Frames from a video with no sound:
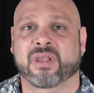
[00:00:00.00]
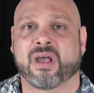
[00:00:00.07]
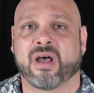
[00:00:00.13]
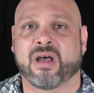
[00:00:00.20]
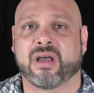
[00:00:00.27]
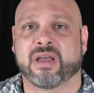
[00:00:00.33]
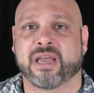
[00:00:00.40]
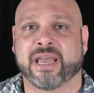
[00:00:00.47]

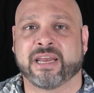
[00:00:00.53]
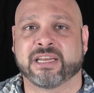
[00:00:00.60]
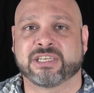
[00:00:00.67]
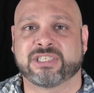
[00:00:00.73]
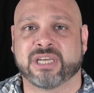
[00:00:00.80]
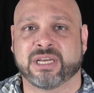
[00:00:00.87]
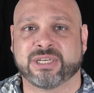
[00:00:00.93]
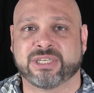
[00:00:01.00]
and
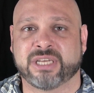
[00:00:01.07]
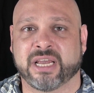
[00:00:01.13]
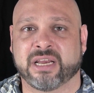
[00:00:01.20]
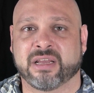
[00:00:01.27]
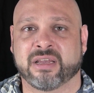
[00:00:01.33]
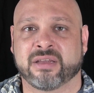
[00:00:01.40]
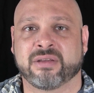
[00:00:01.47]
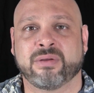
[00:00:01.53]
exchange
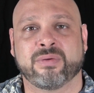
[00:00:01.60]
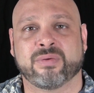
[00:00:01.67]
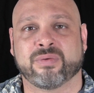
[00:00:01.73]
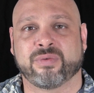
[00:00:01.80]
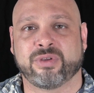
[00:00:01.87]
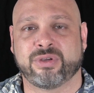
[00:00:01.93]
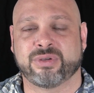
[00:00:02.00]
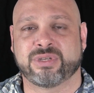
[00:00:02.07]
data
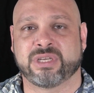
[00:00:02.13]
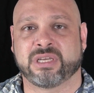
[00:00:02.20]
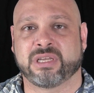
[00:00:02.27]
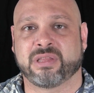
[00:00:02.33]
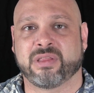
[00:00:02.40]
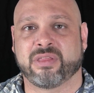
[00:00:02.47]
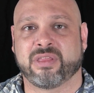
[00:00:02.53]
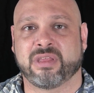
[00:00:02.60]

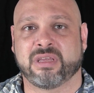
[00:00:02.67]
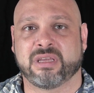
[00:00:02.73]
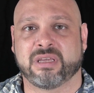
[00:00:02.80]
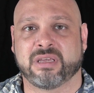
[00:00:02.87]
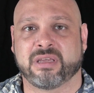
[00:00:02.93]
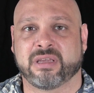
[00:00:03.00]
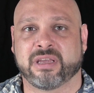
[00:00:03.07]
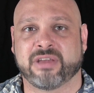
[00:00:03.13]
using
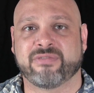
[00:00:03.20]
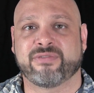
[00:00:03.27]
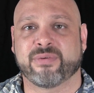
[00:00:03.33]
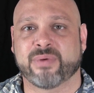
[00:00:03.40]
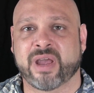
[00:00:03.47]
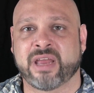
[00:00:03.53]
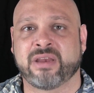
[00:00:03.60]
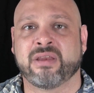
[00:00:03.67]
the
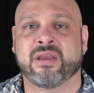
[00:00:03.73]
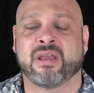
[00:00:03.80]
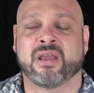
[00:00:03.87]
infrared,